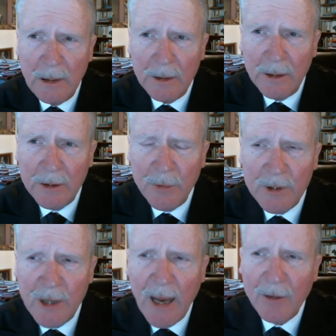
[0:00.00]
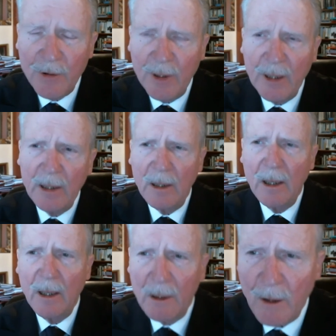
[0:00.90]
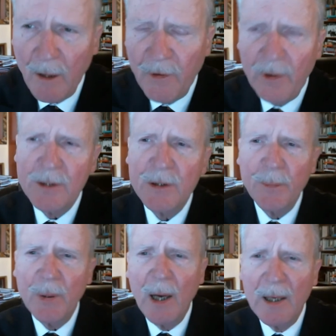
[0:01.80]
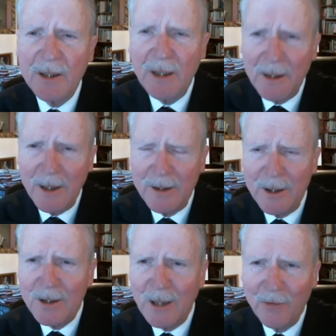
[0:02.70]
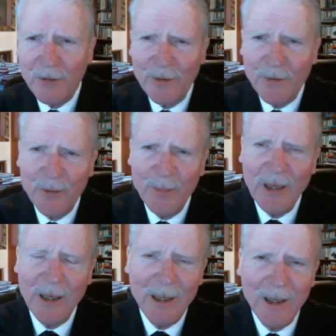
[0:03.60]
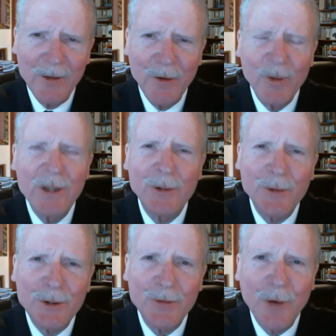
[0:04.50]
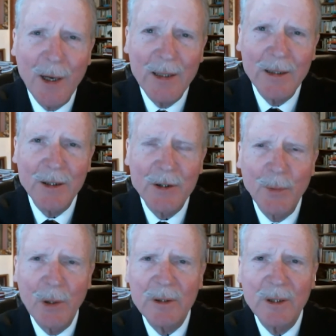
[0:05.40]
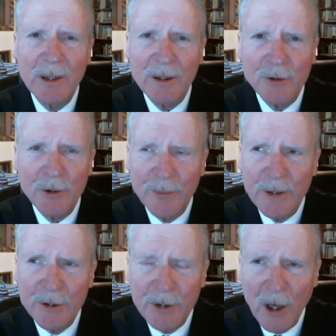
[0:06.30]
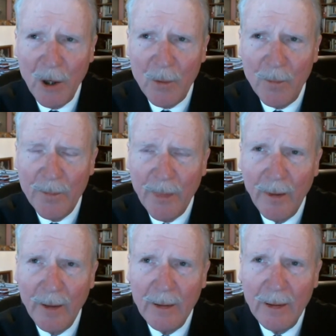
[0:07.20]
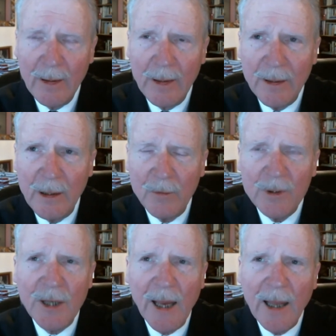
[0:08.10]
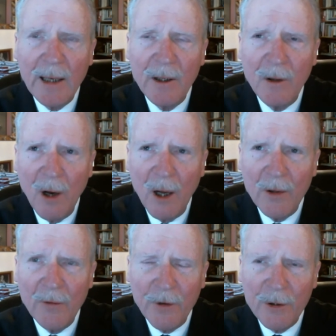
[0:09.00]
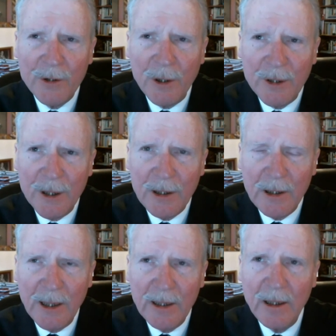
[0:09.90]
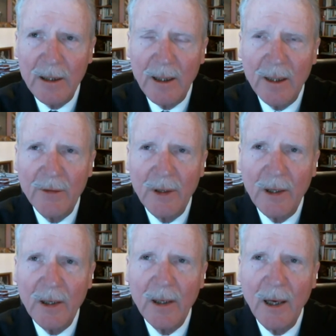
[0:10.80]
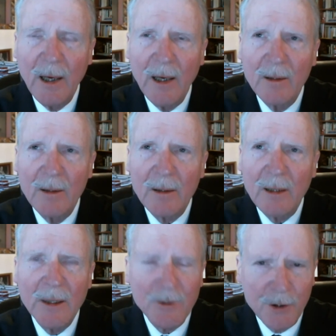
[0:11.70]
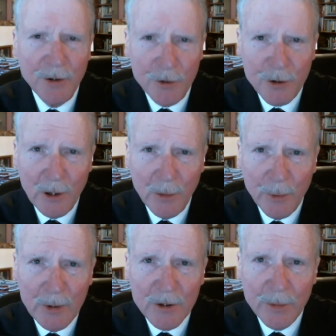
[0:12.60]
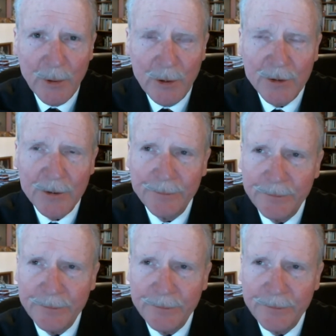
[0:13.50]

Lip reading: This was actually a very surprising discovery for me in the research of writing this book, that it should be so, that it was canon law that first articulated the constitutional principles.